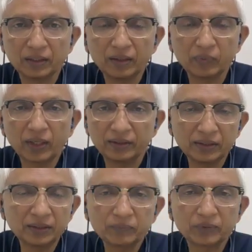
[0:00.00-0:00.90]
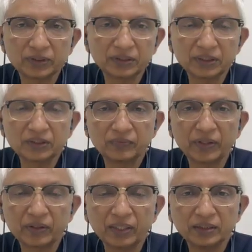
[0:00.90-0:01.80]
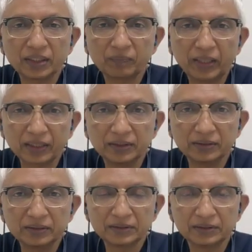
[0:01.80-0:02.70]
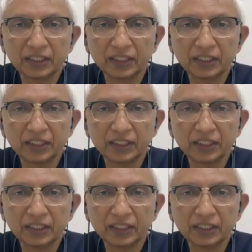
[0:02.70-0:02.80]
embolization procedures where you can inject particles,